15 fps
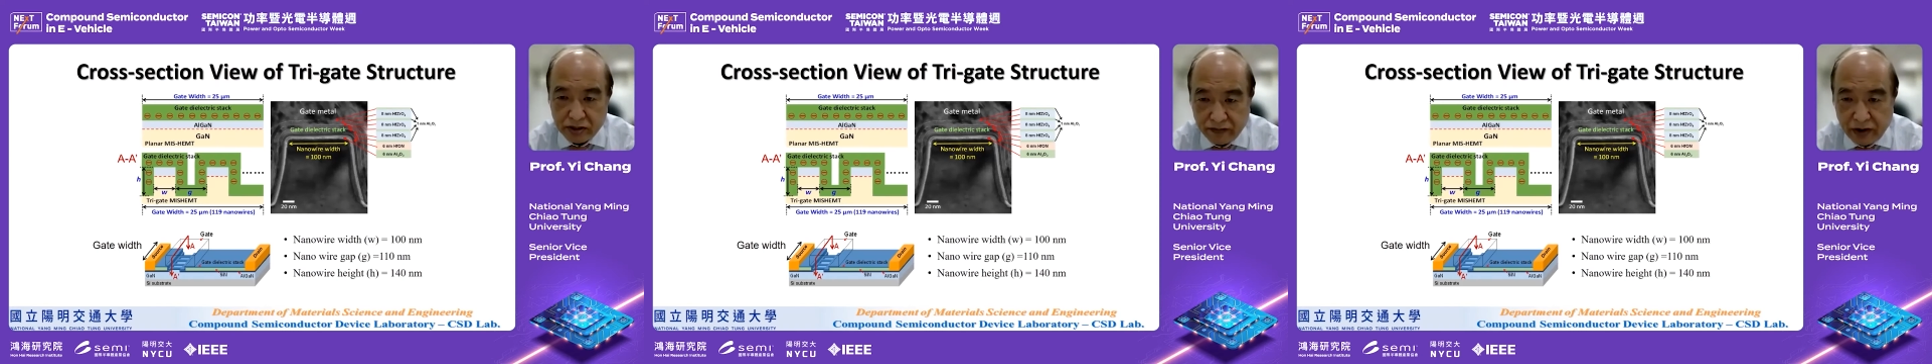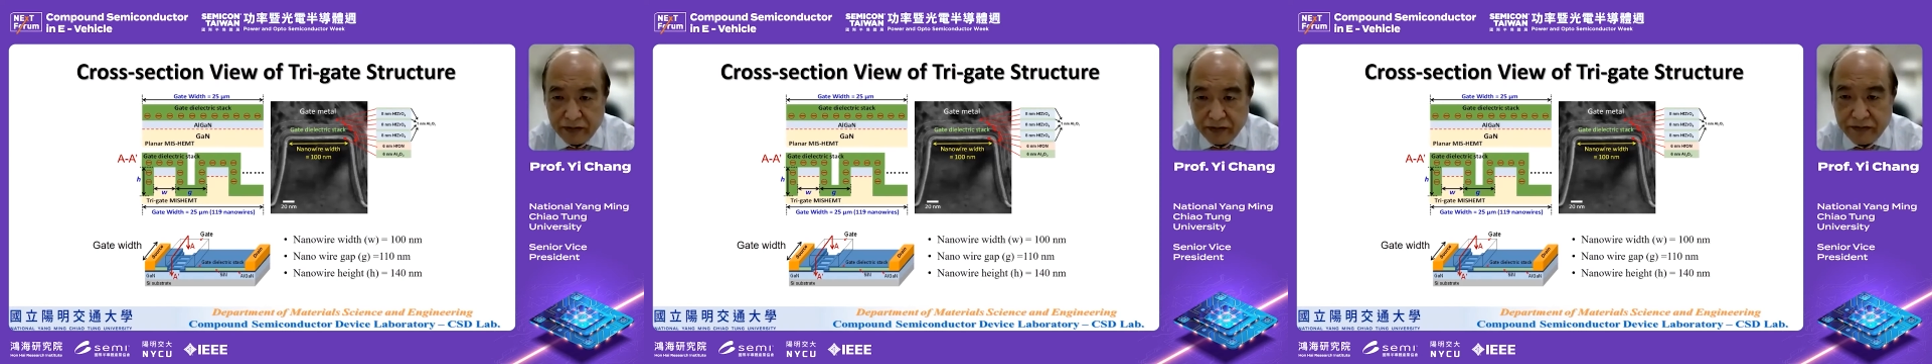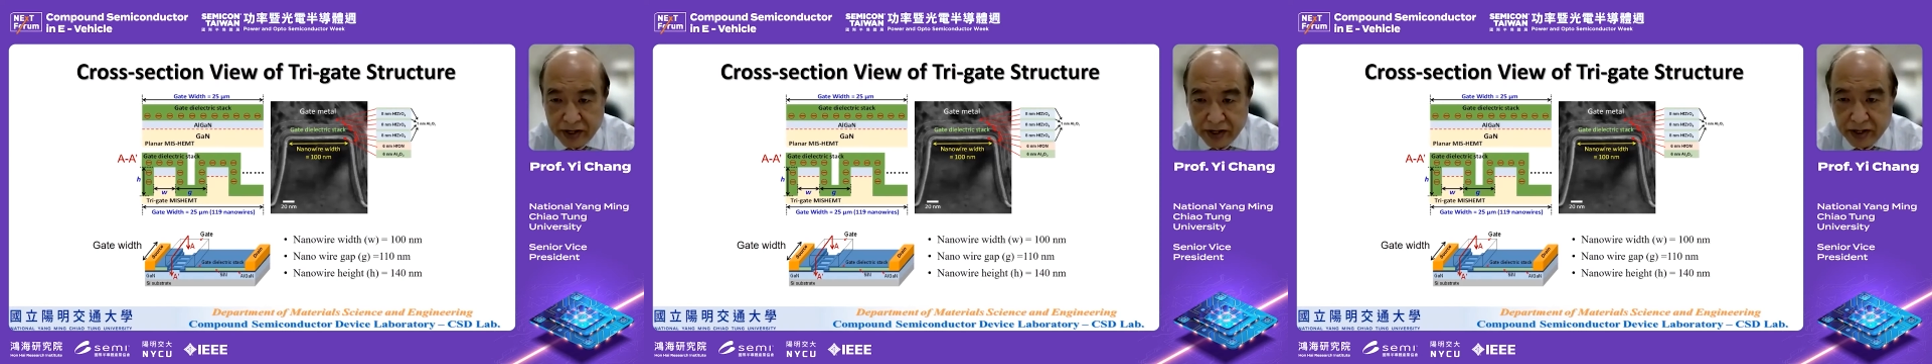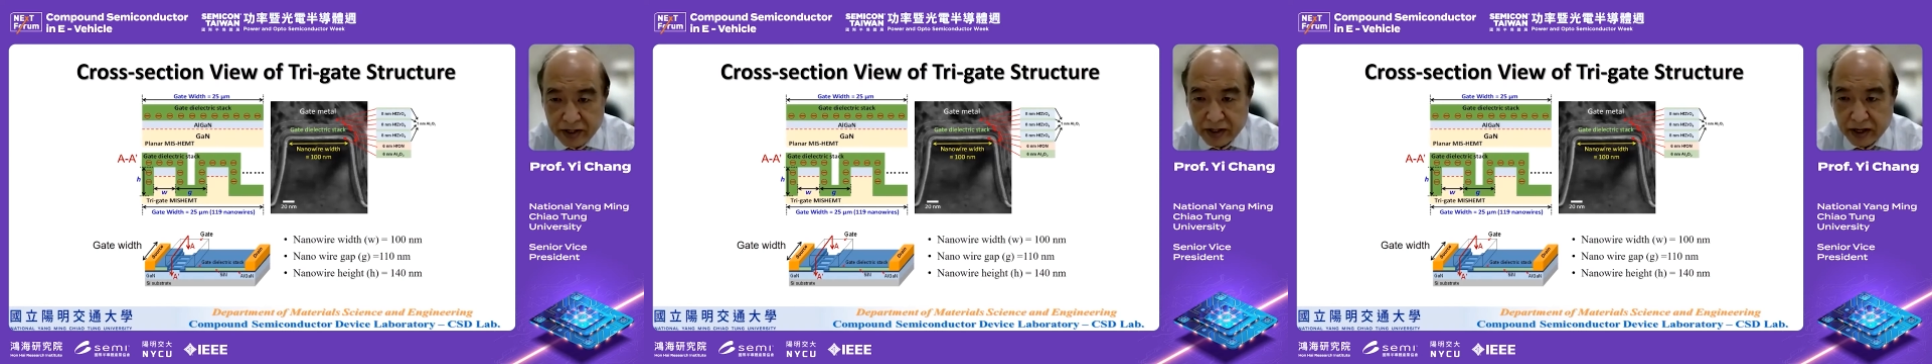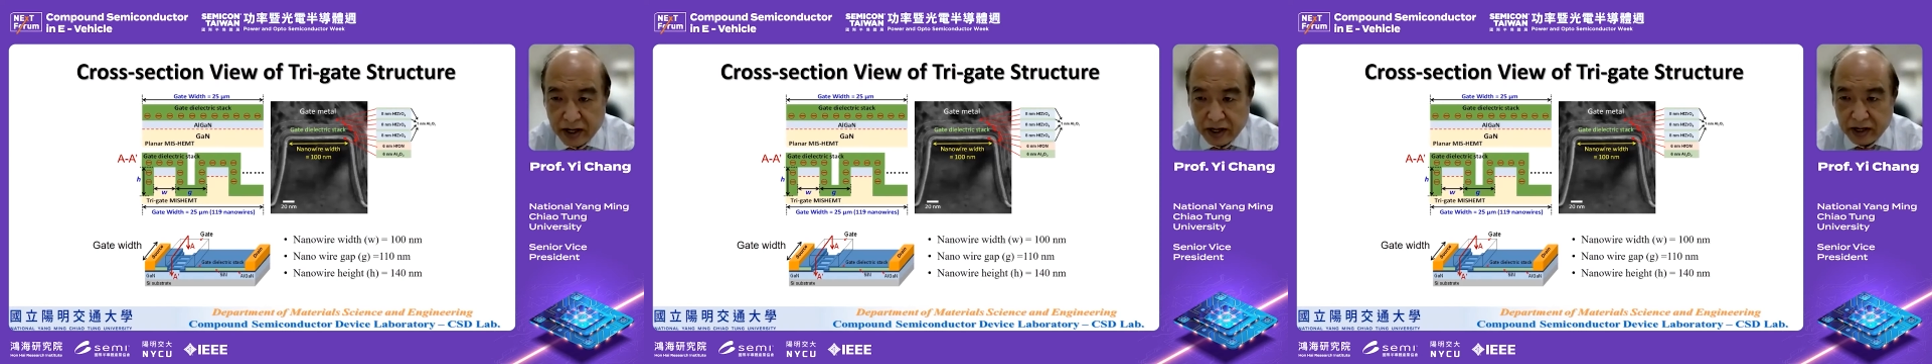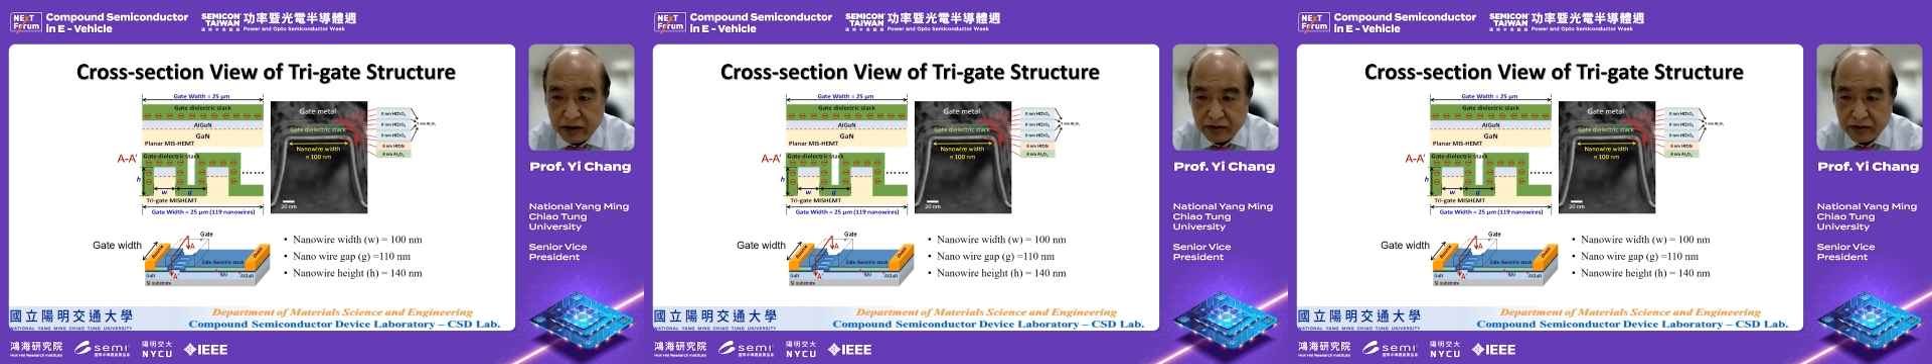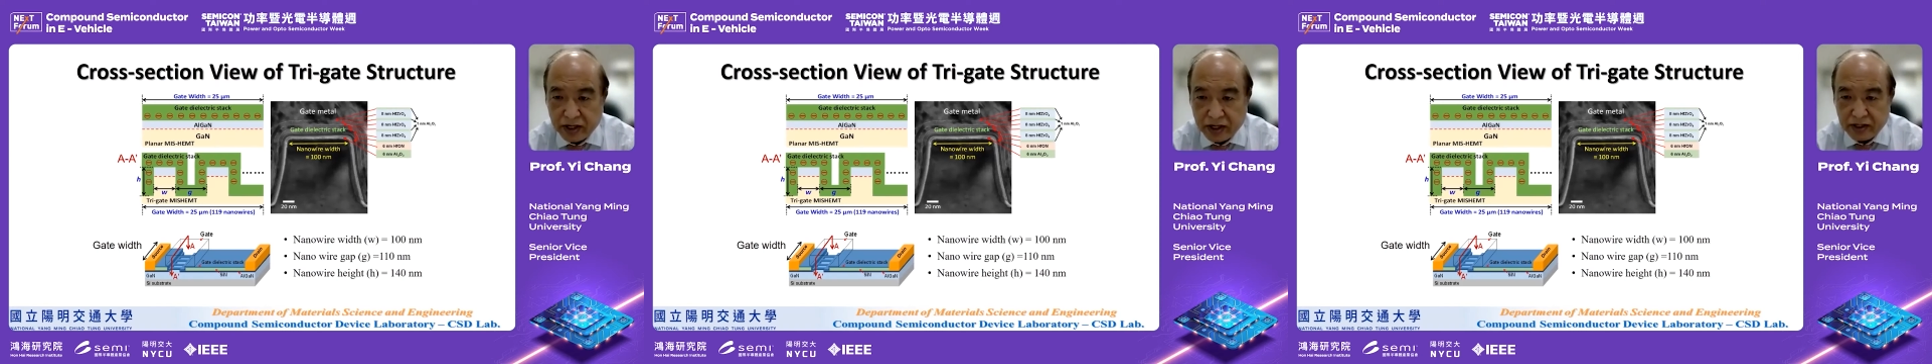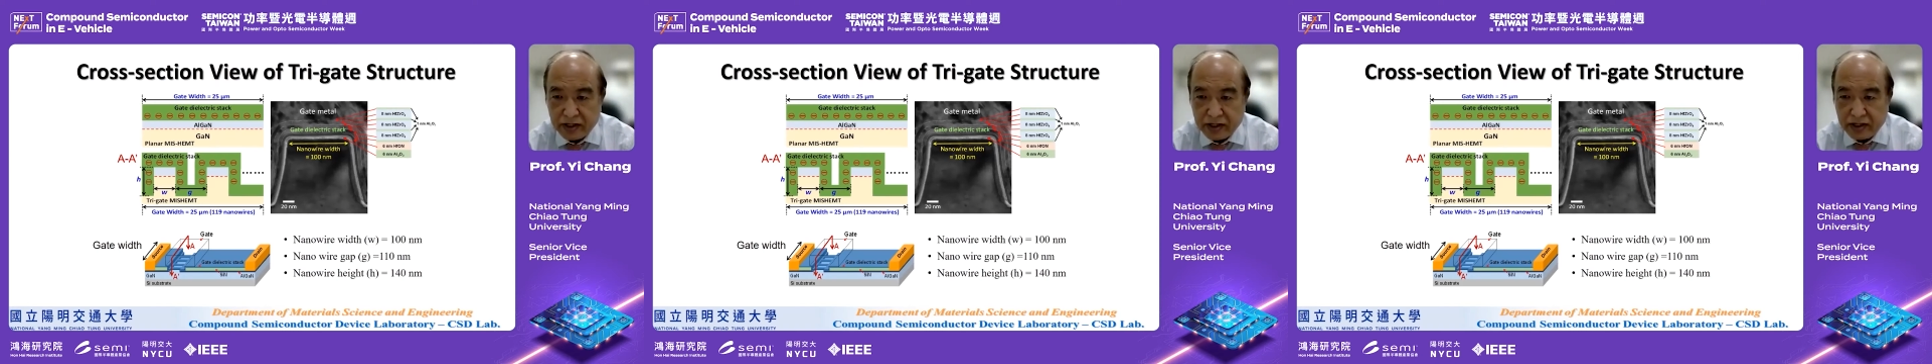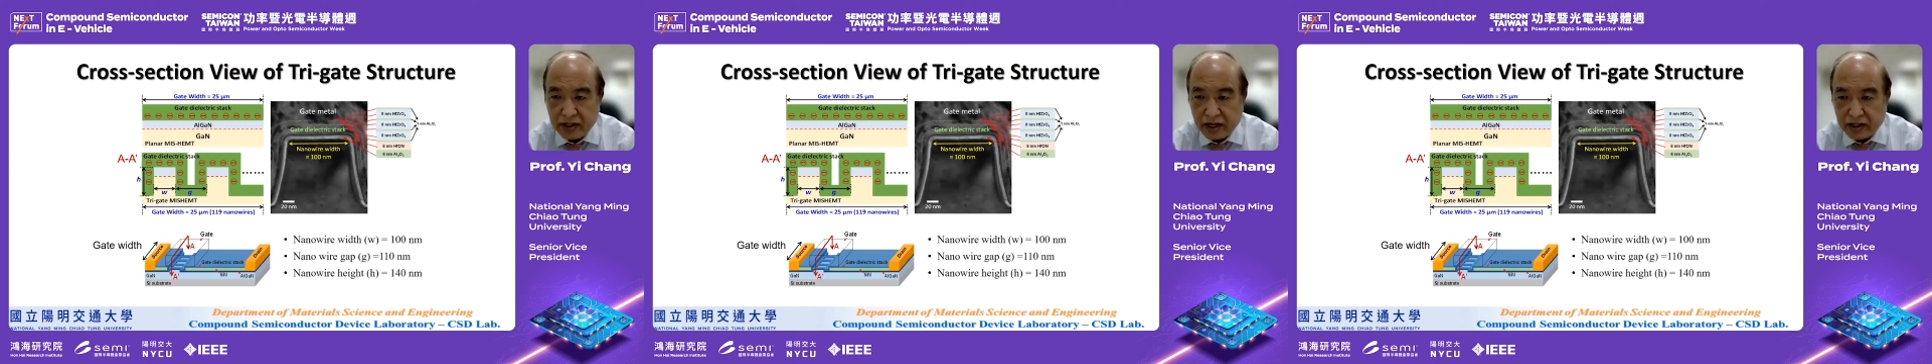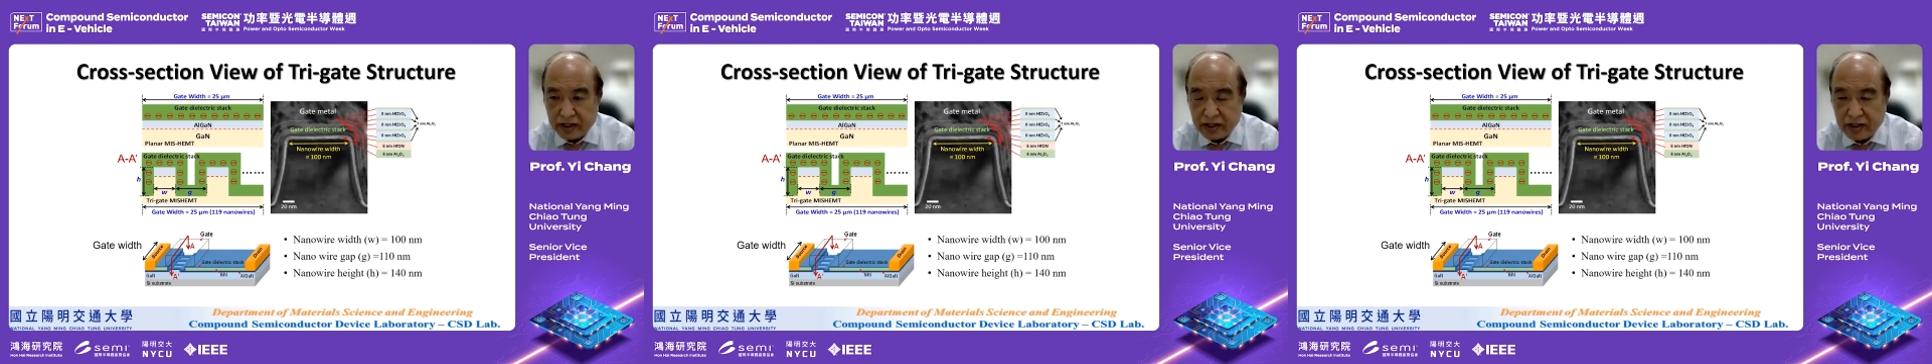one finger, and you can see
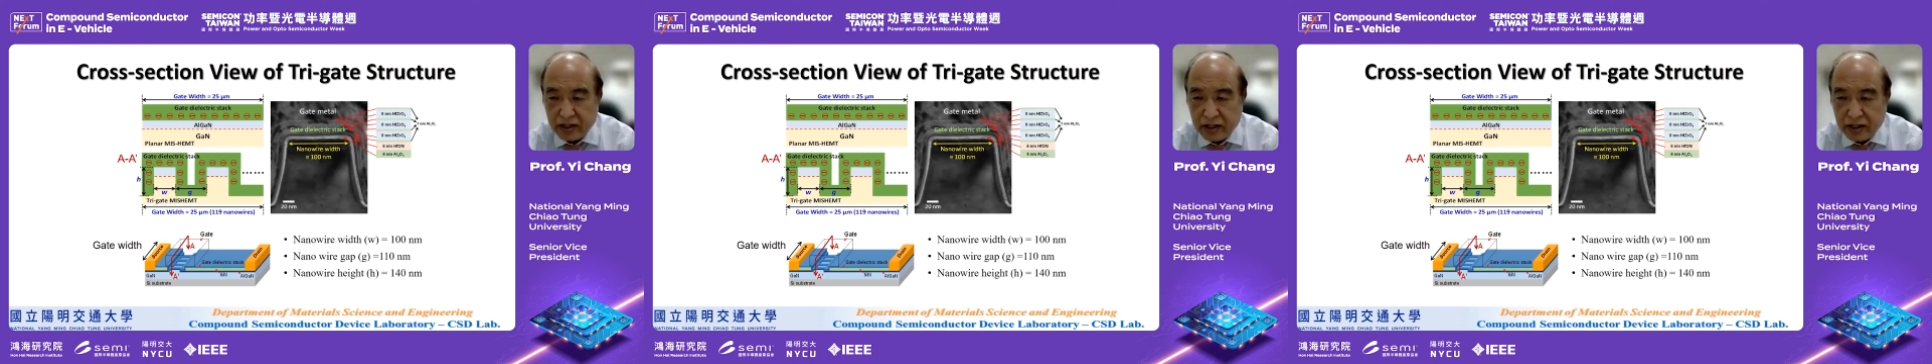that